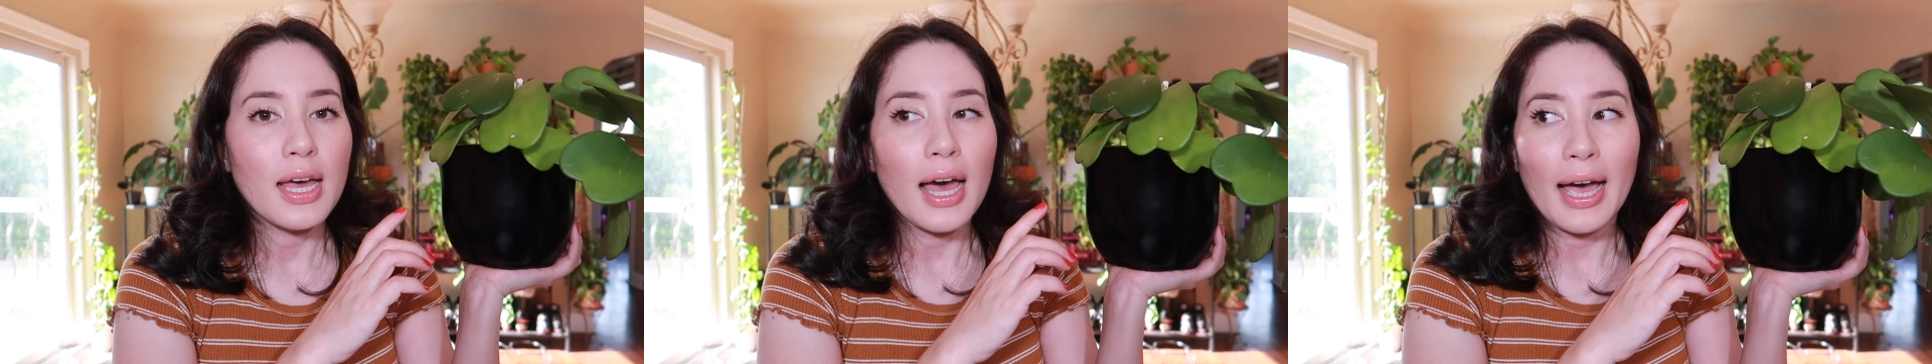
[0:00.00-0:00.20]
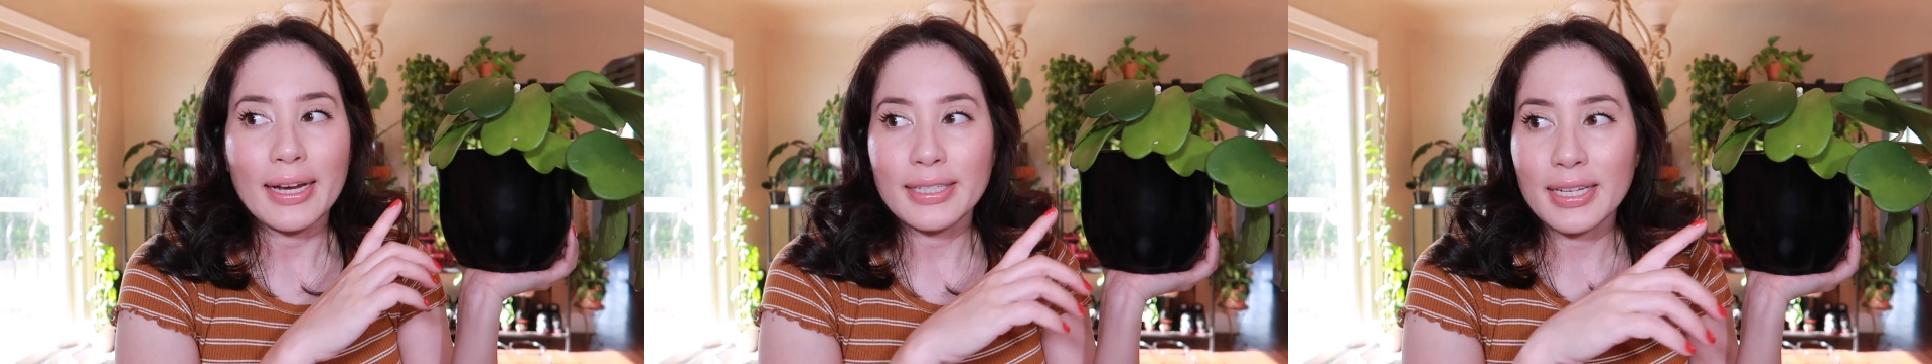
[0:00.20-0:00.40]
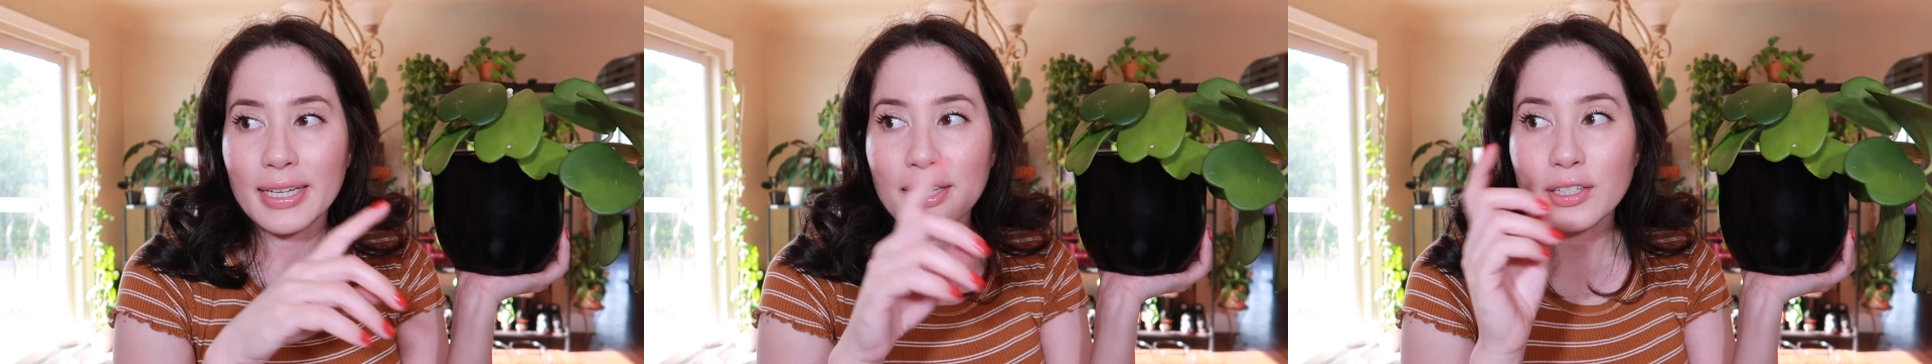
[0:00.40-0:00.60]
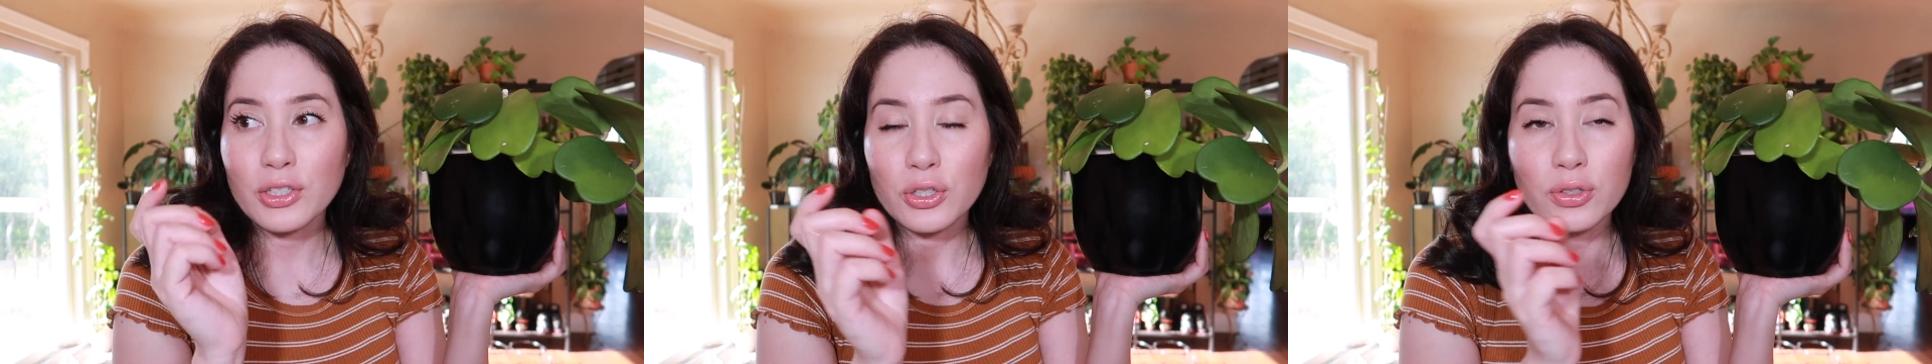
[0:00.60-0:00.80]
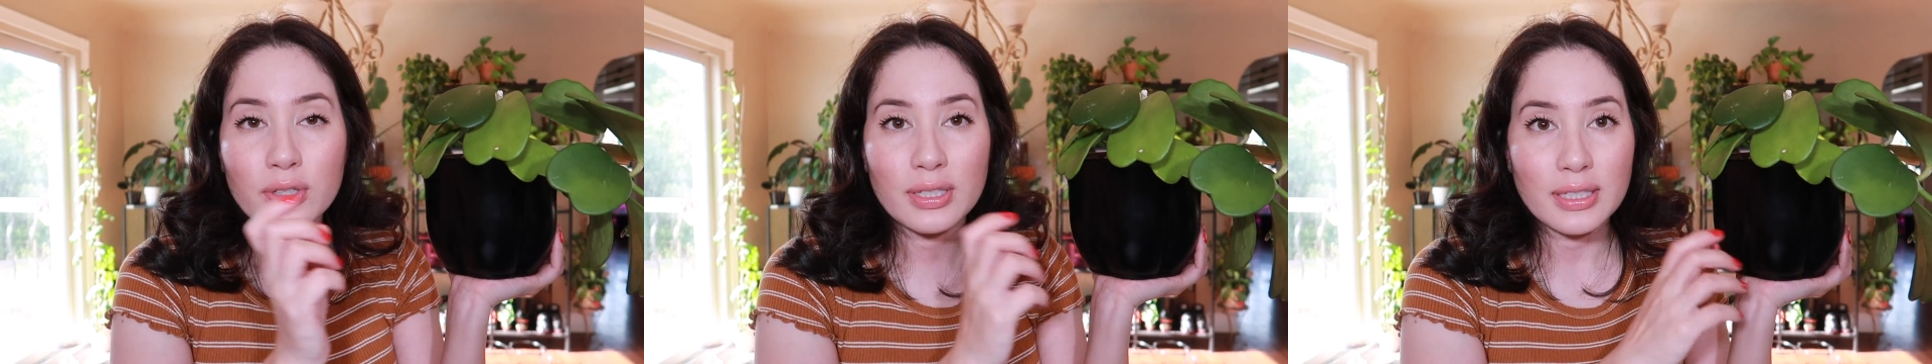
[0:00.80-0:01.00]
I take it
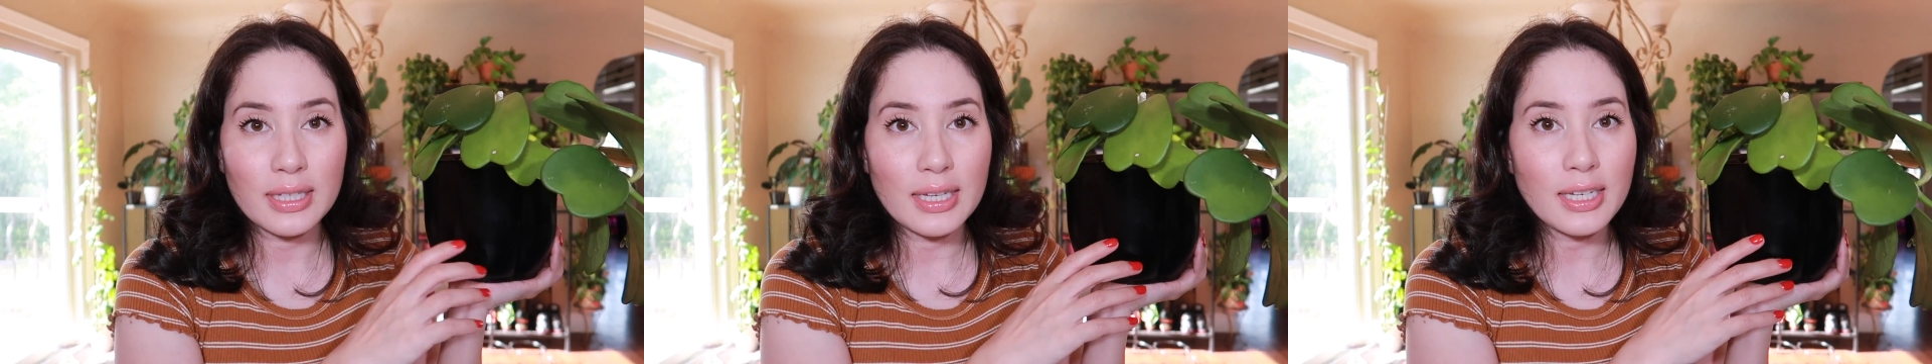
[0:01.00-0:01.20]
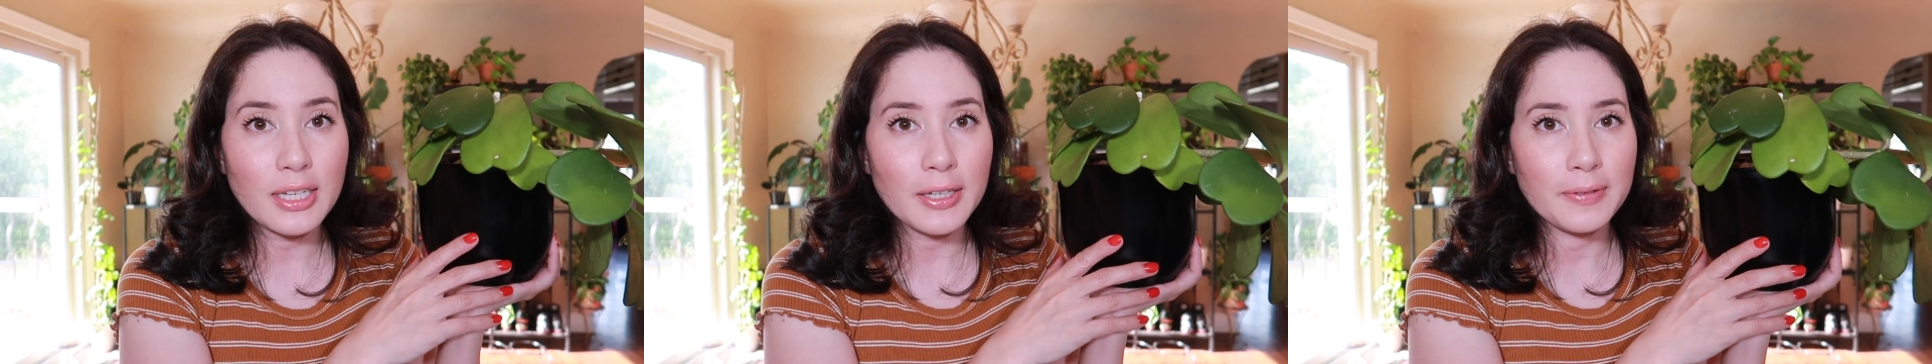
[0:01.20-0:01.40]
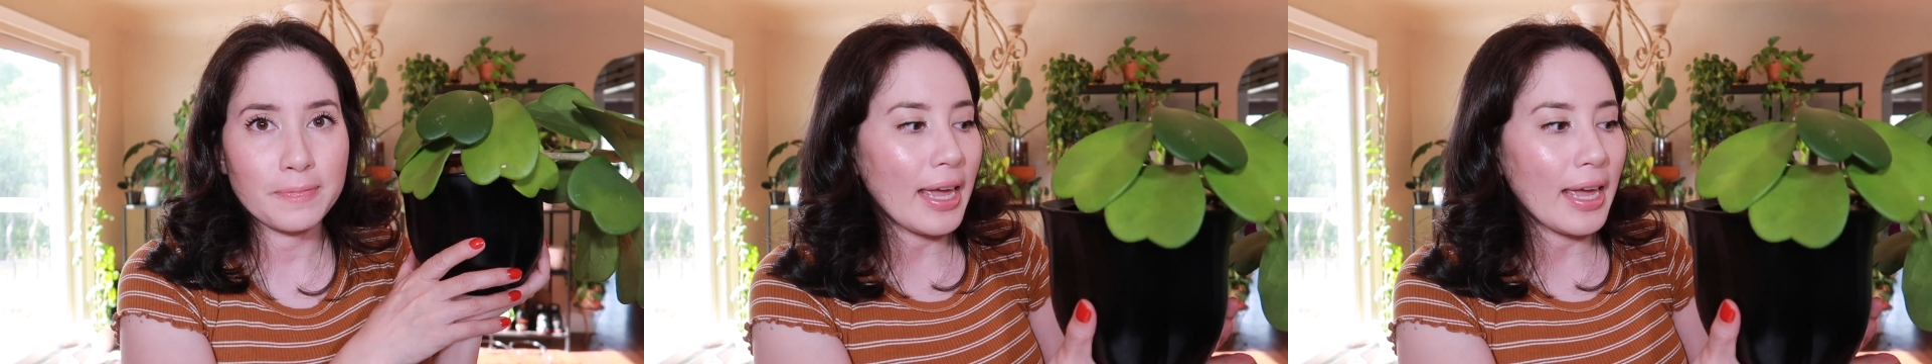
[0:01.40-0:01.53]
to the sink